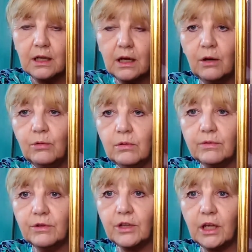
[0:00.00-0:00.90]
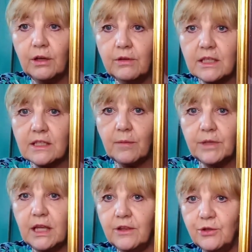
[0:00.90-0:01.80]
Oh, gotta go. There's
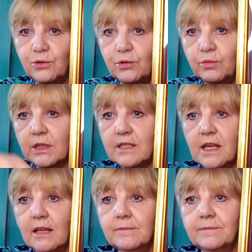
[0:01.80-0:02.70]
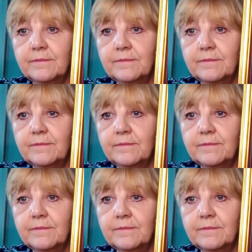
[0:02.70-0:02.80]
somebody at the door. One sec.